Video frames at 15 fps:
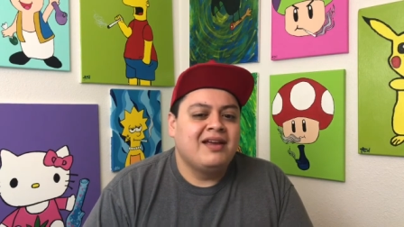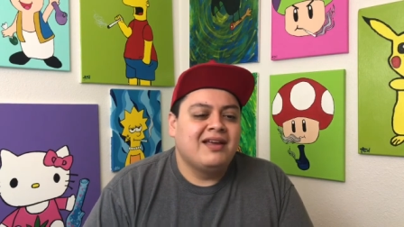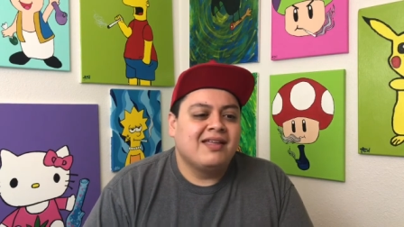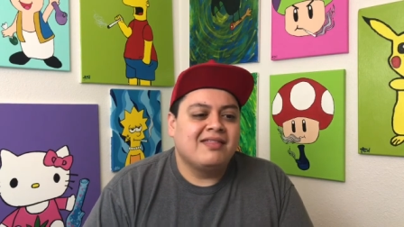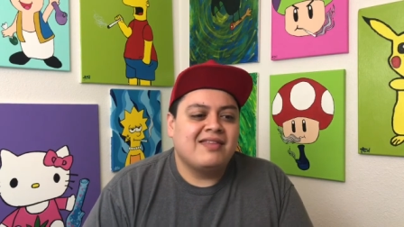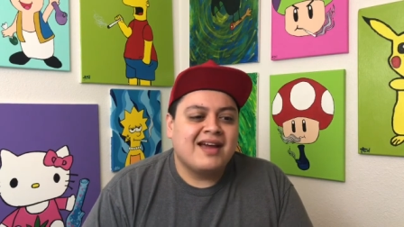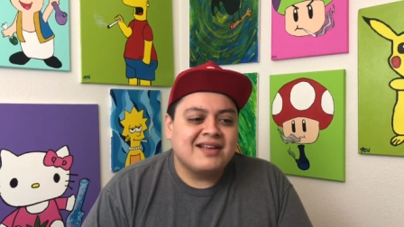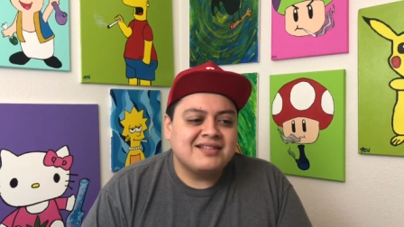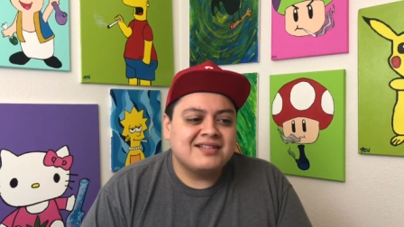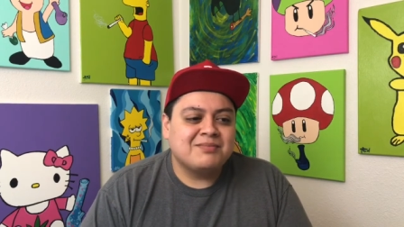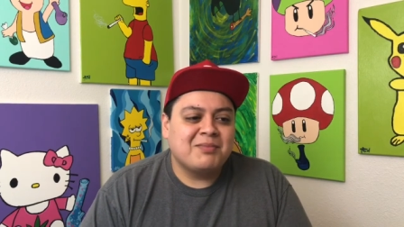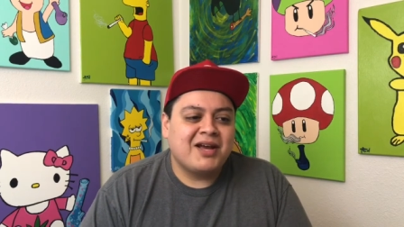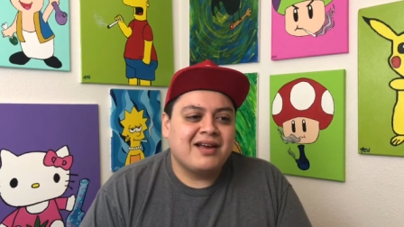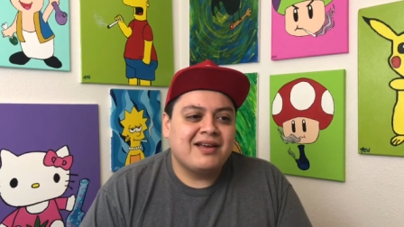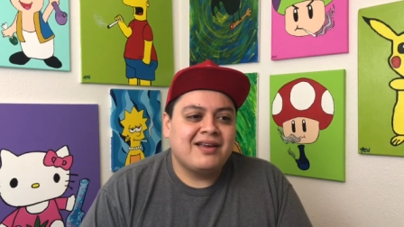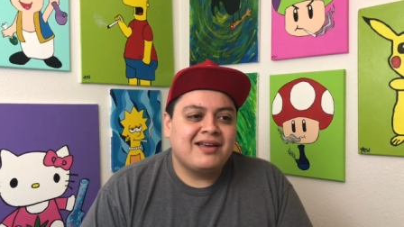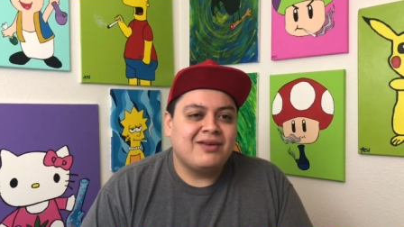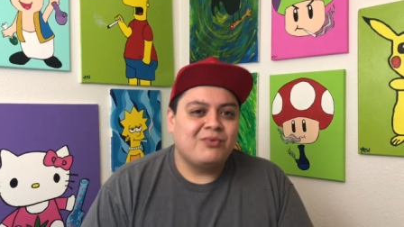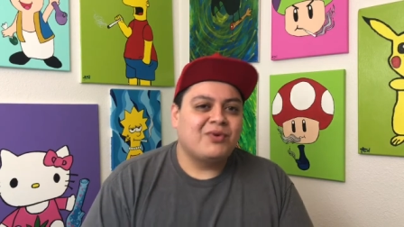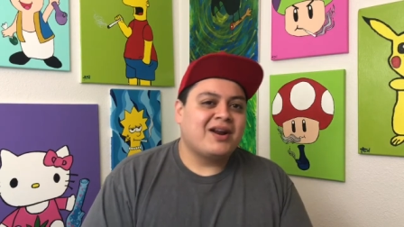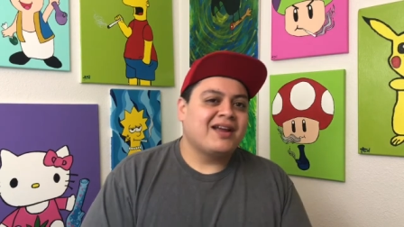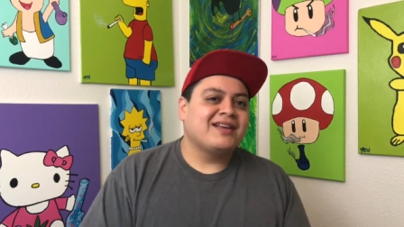that's my,
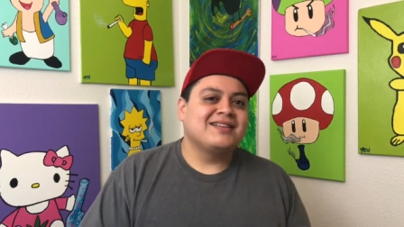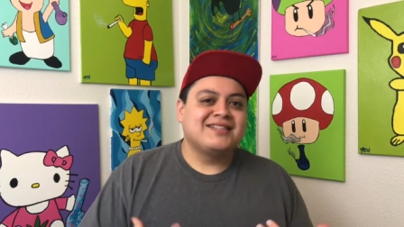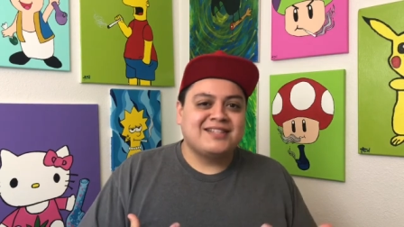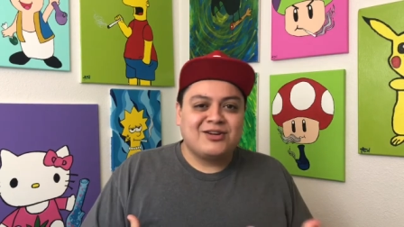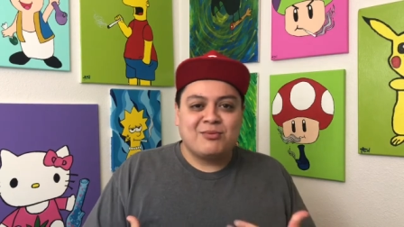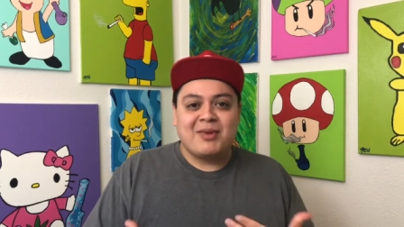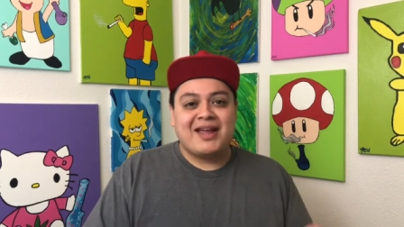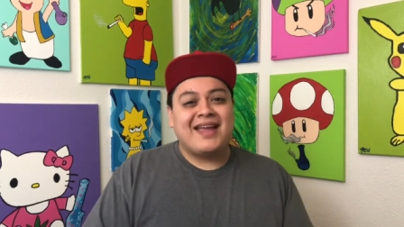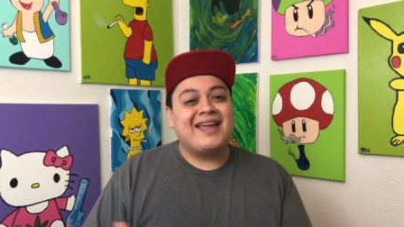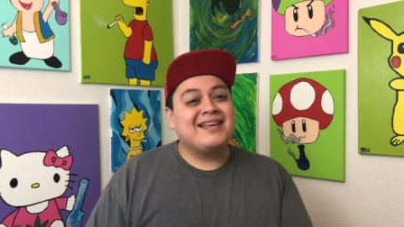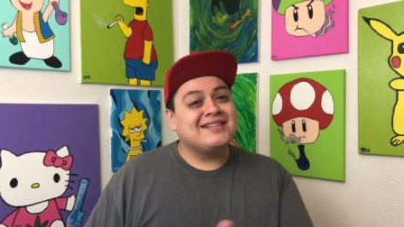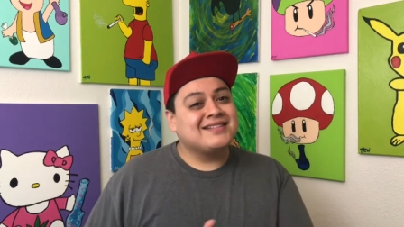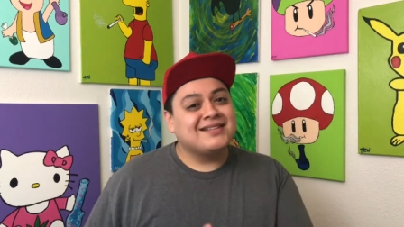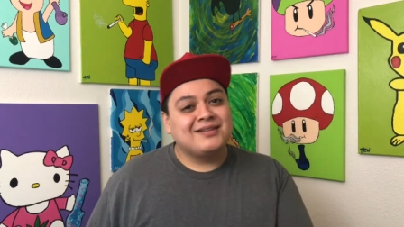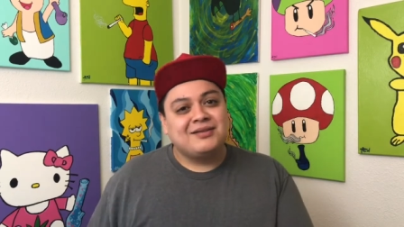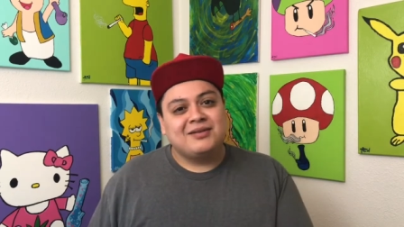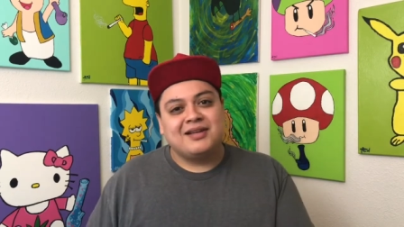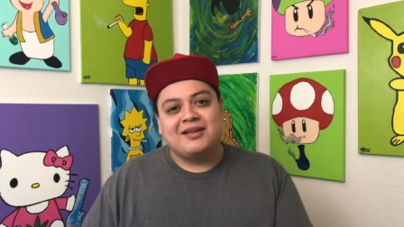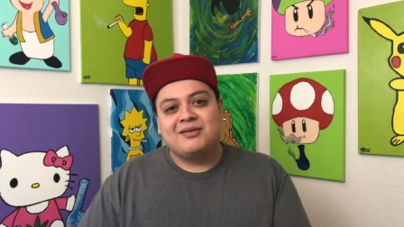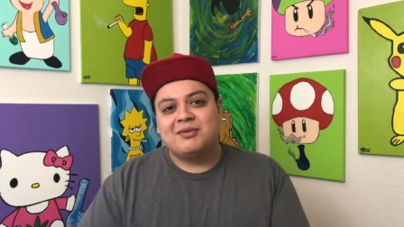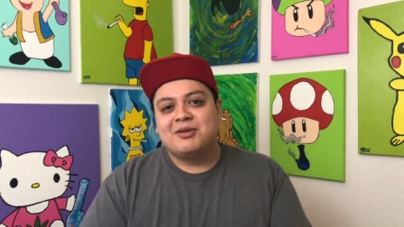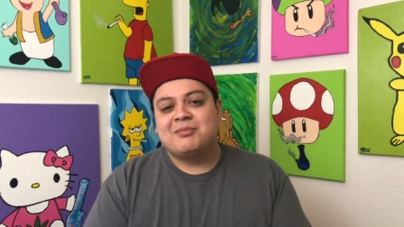what I consider my ace
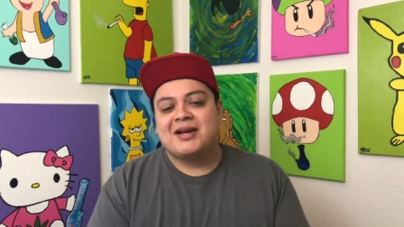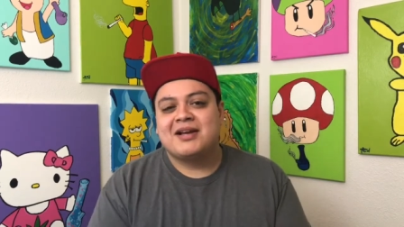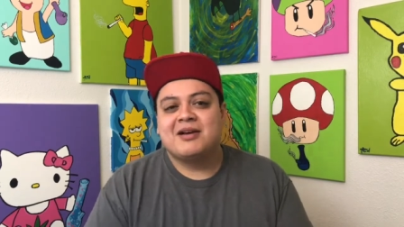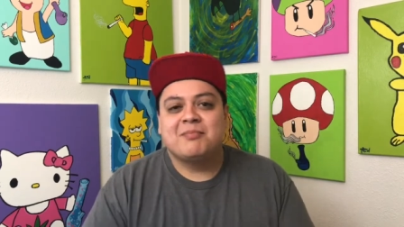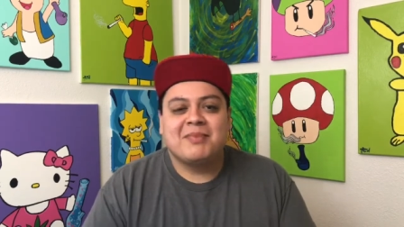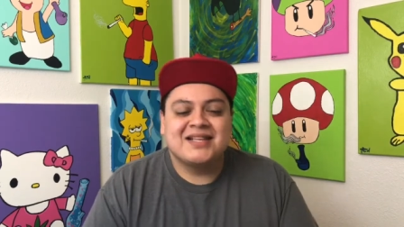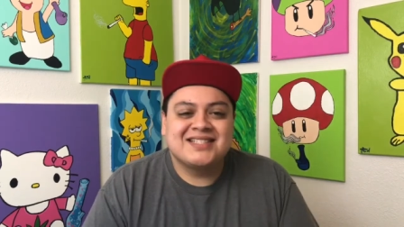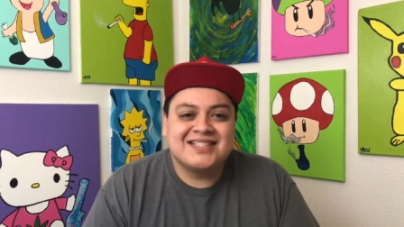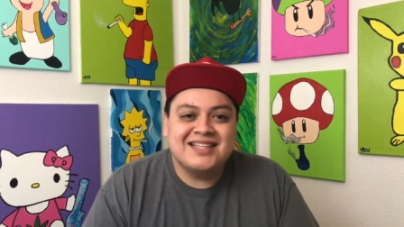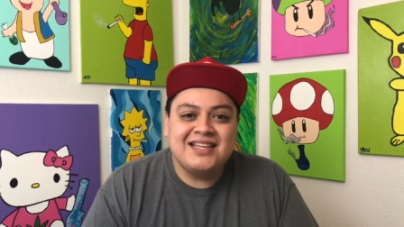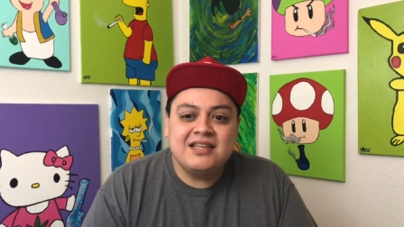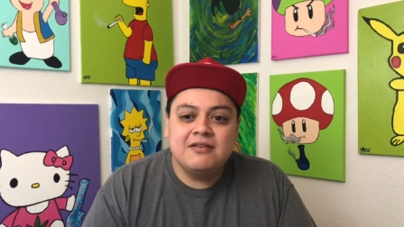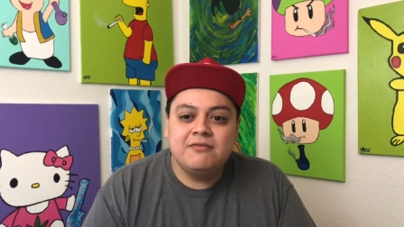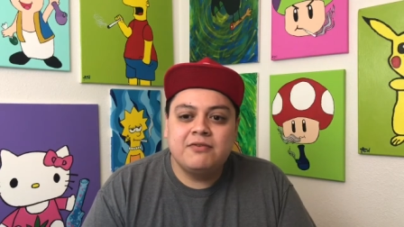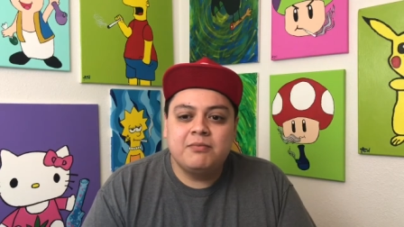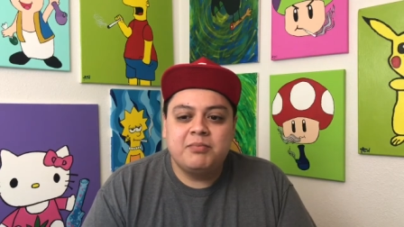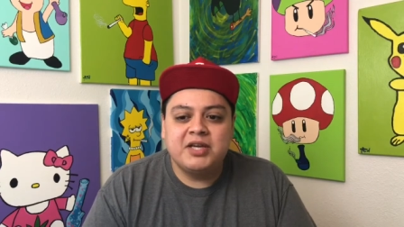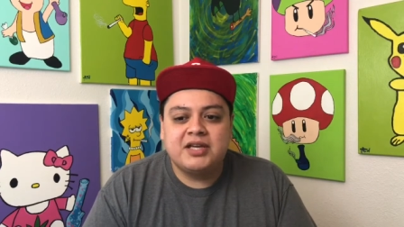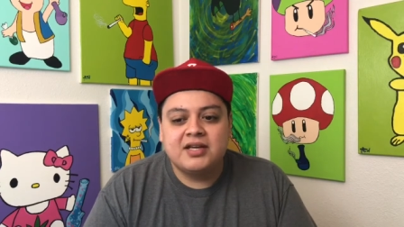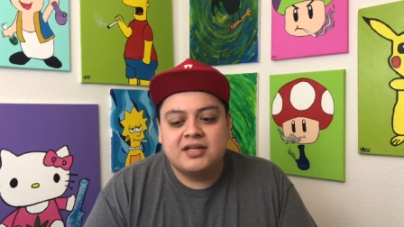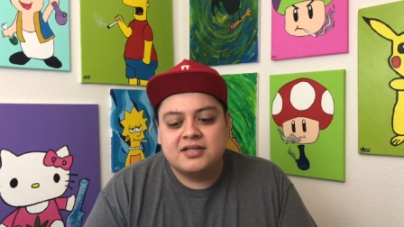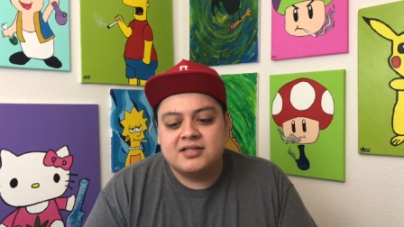in my sleeve,
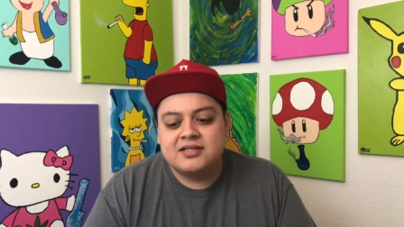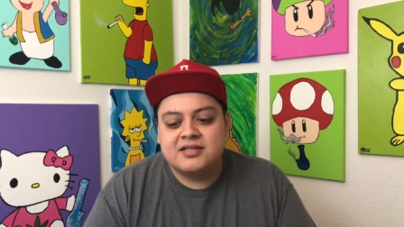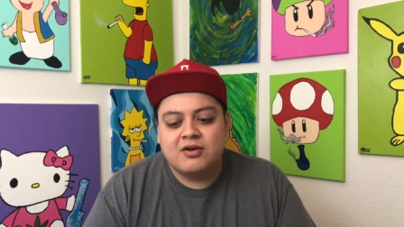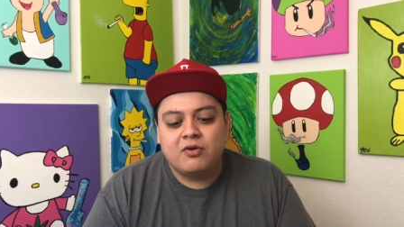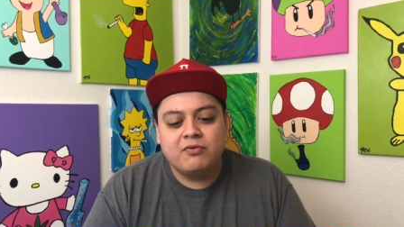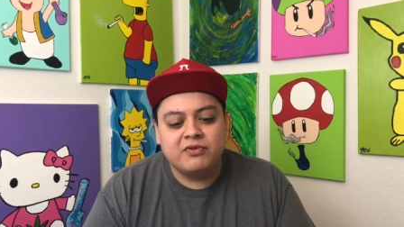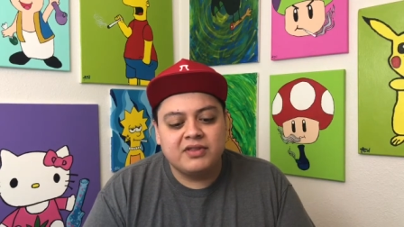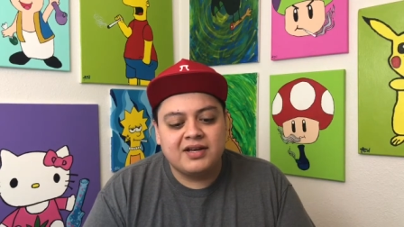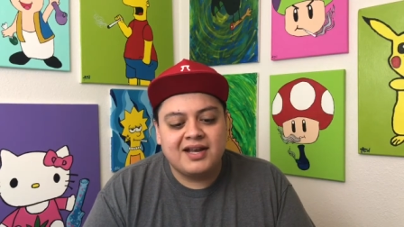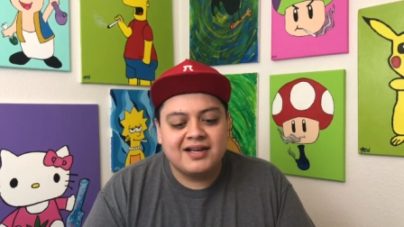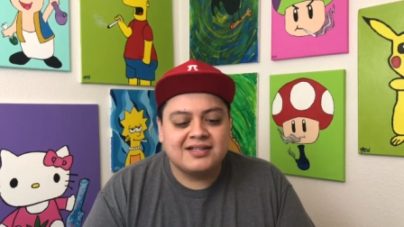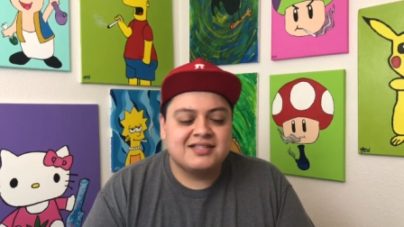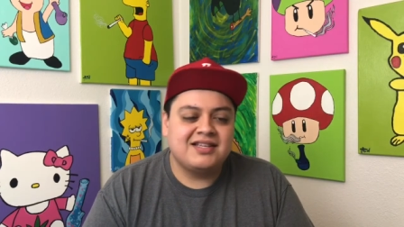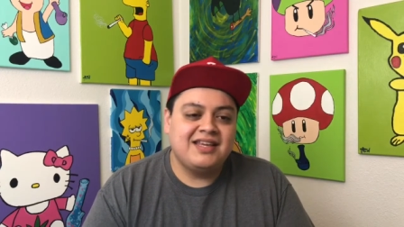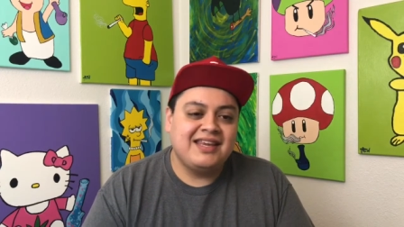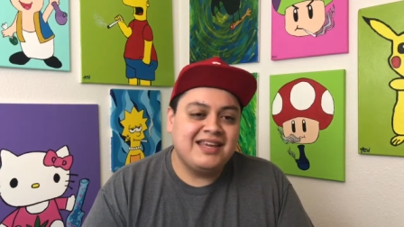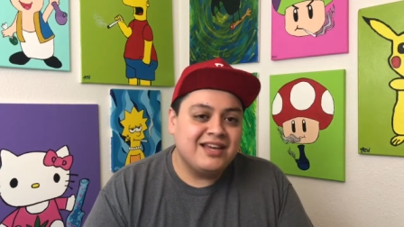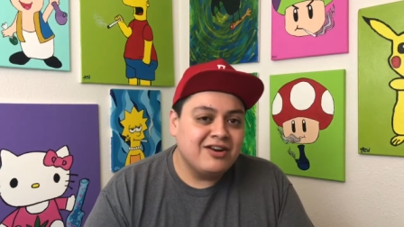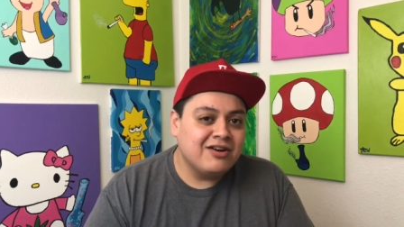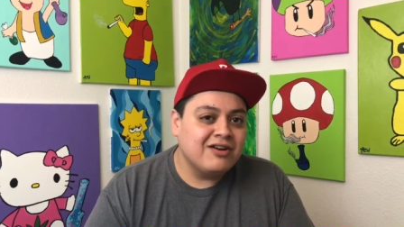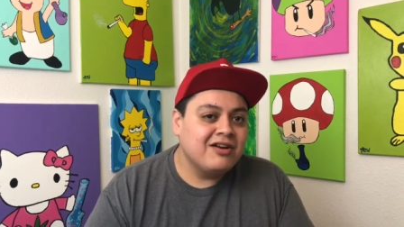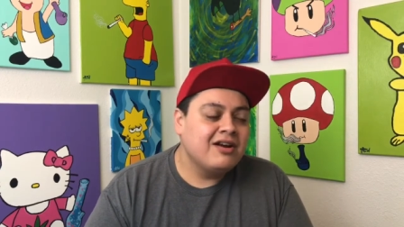because over the next
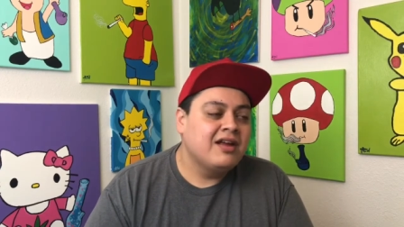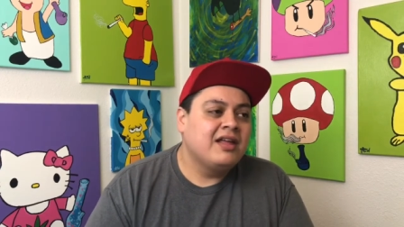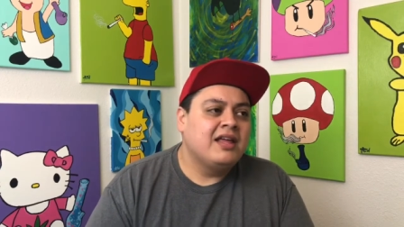year,